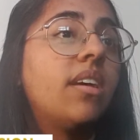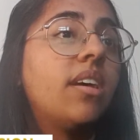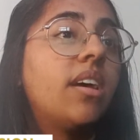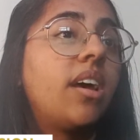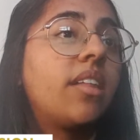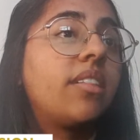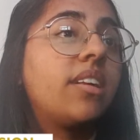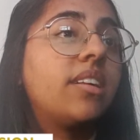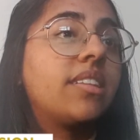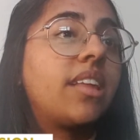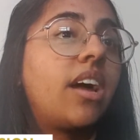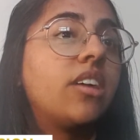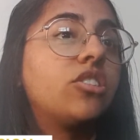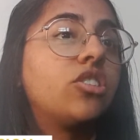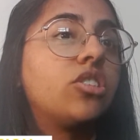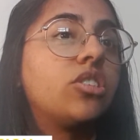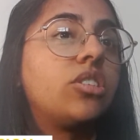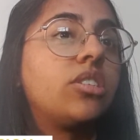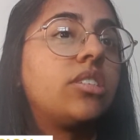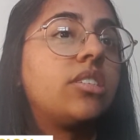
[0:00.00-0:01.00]
I think that
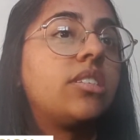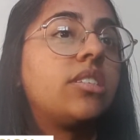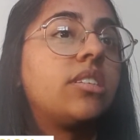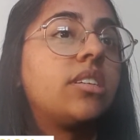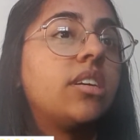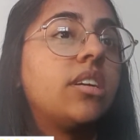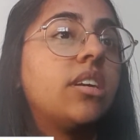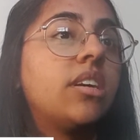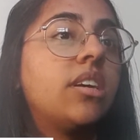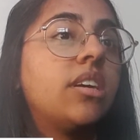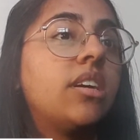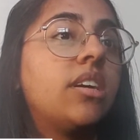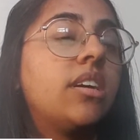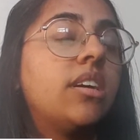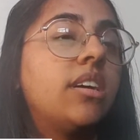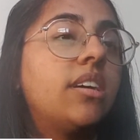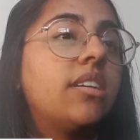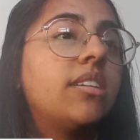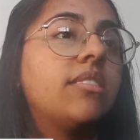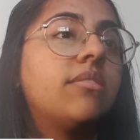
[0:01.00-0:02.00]
just
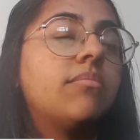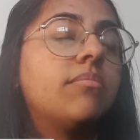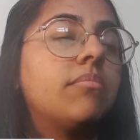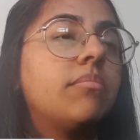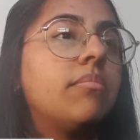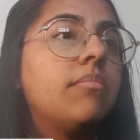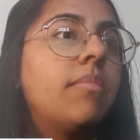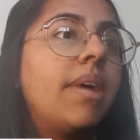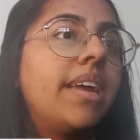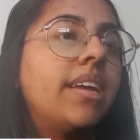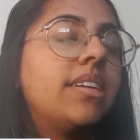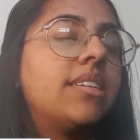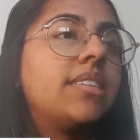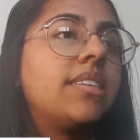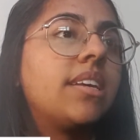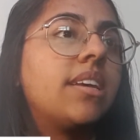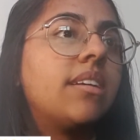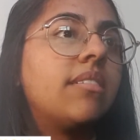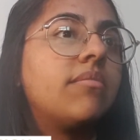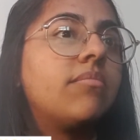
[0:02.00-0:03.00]
makes
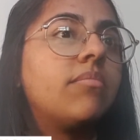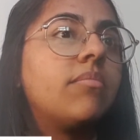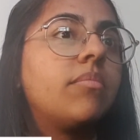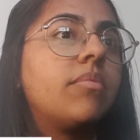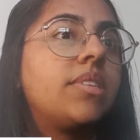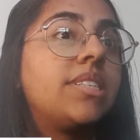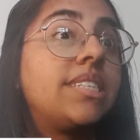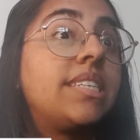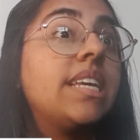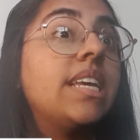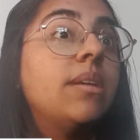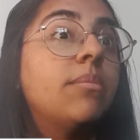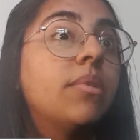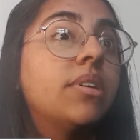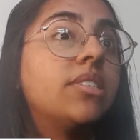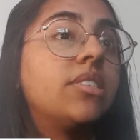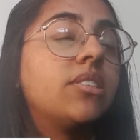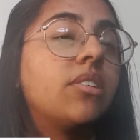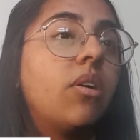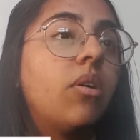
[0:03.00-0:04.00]
it seem
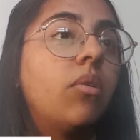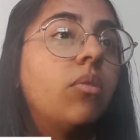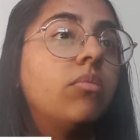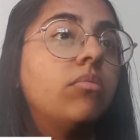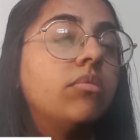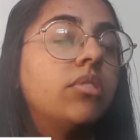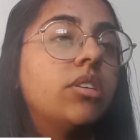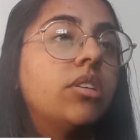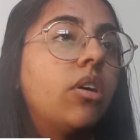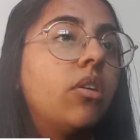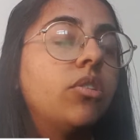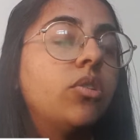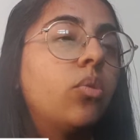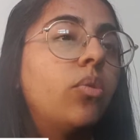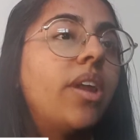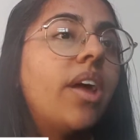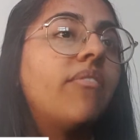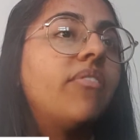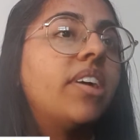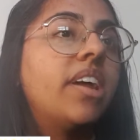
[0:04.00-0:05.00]
as though you're
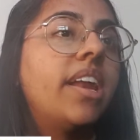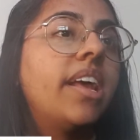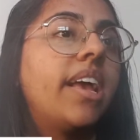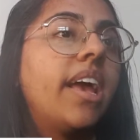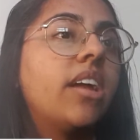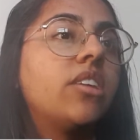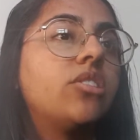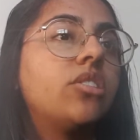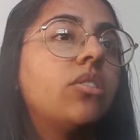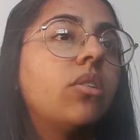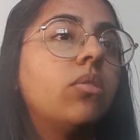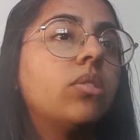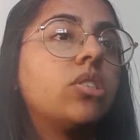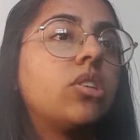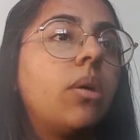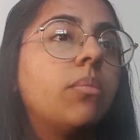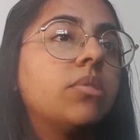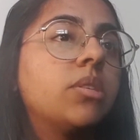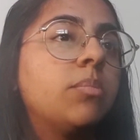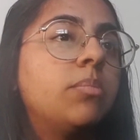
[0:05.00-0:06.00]
never going to get to those
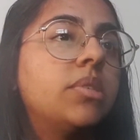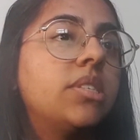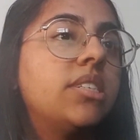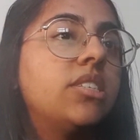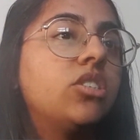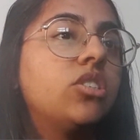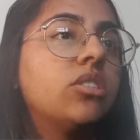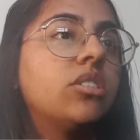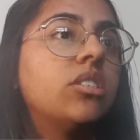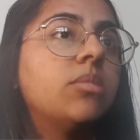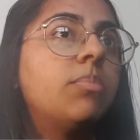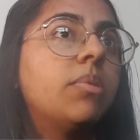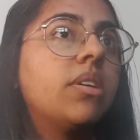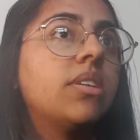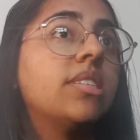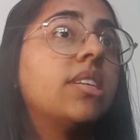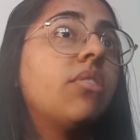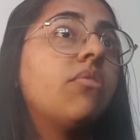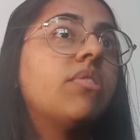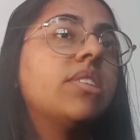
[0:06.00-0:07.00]
types of positions
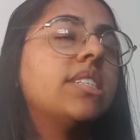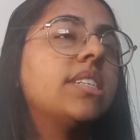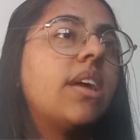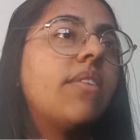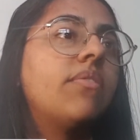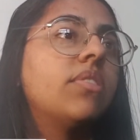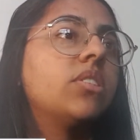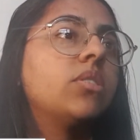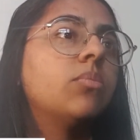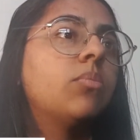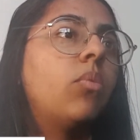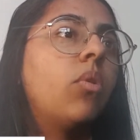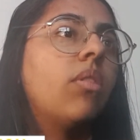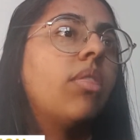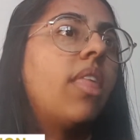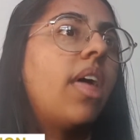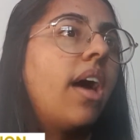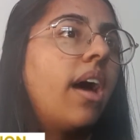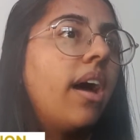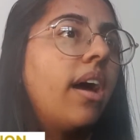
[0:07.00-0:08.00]
because there is never someone
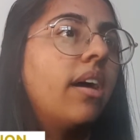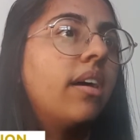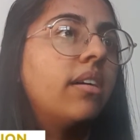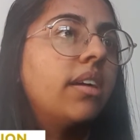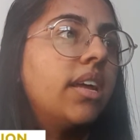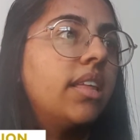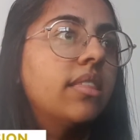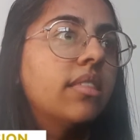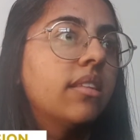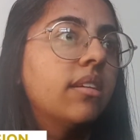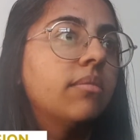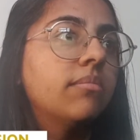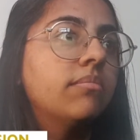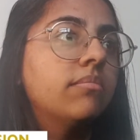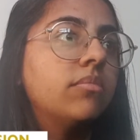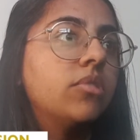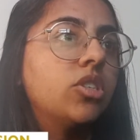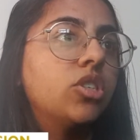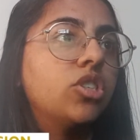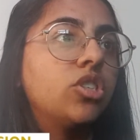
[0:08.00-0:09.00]
there in them
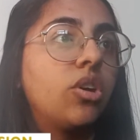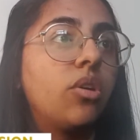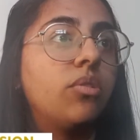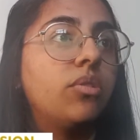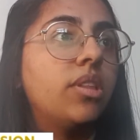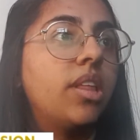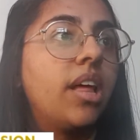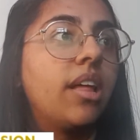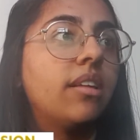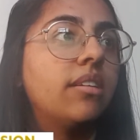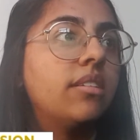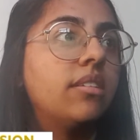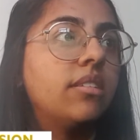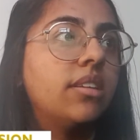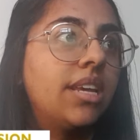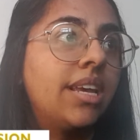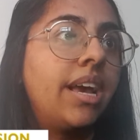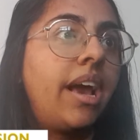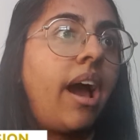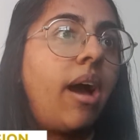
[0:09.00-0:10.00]
to show you that
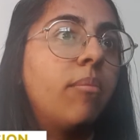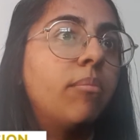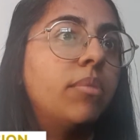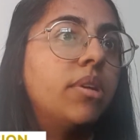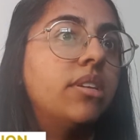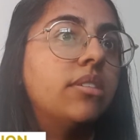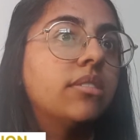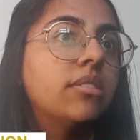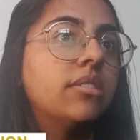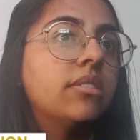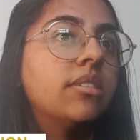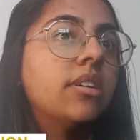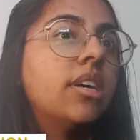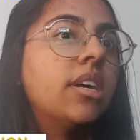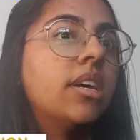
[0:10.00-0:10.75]
it can be done.